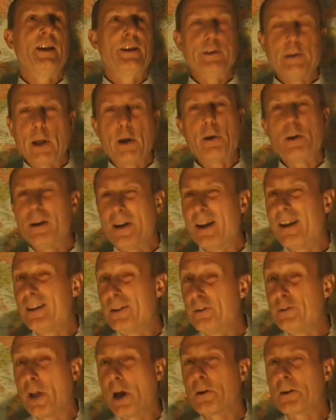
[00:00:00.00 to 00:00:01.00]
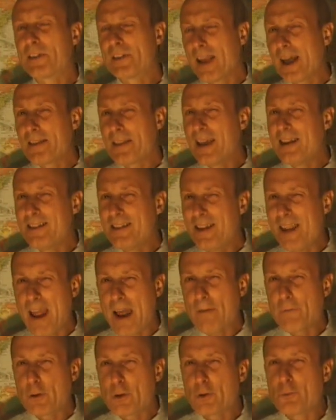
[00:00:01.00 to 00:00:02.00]
You know, notice how they
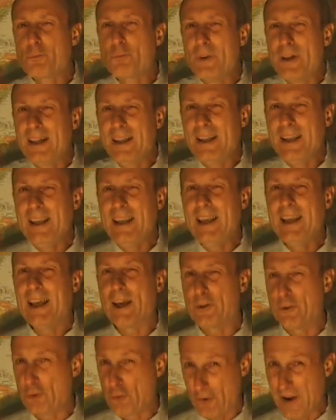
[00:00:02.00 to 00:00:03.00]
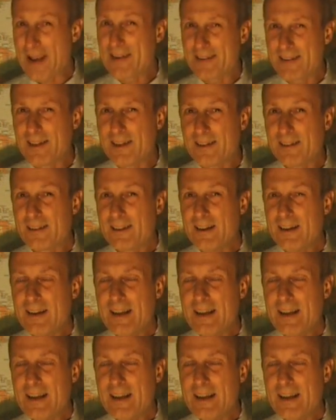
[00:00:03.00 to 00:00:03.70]
never really address it.